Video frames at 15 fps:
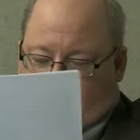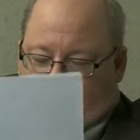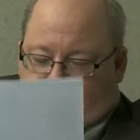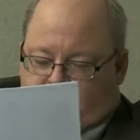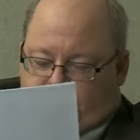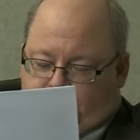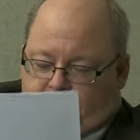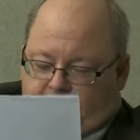of my
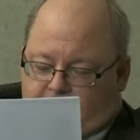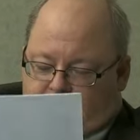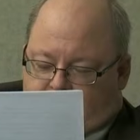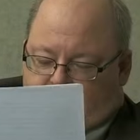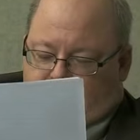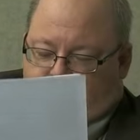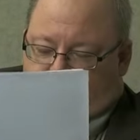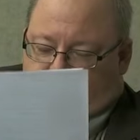experience,
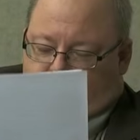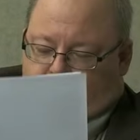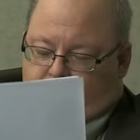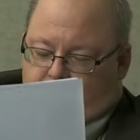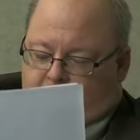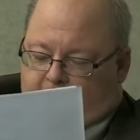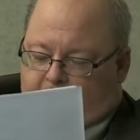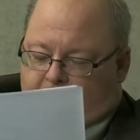I
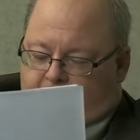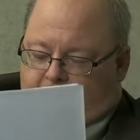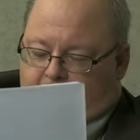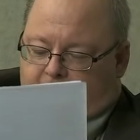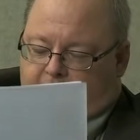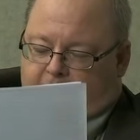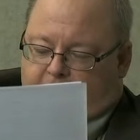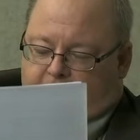determined not
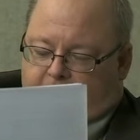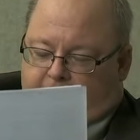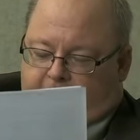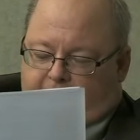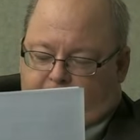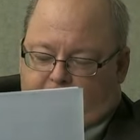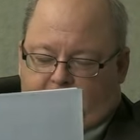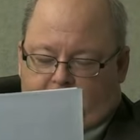to
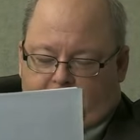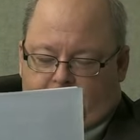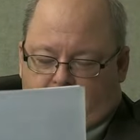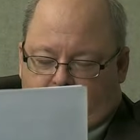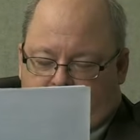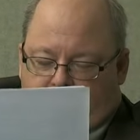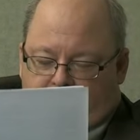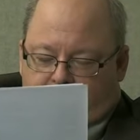get married
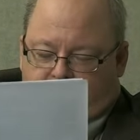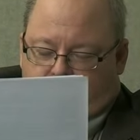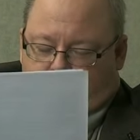nor have